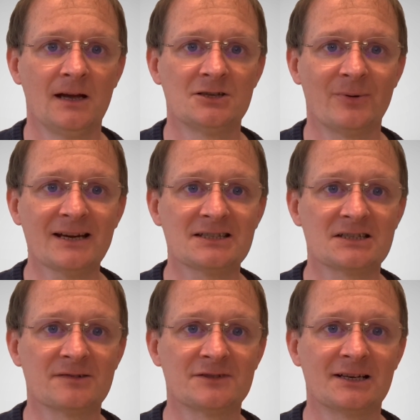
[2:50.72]
To access
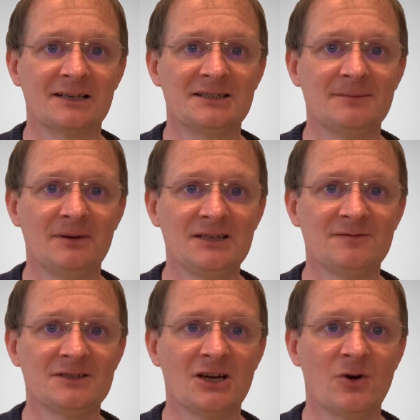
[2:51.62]
the facility, please
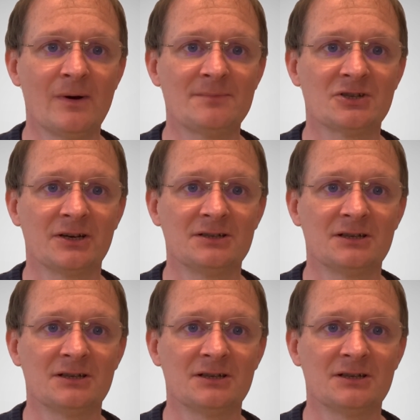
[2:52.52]
visit our website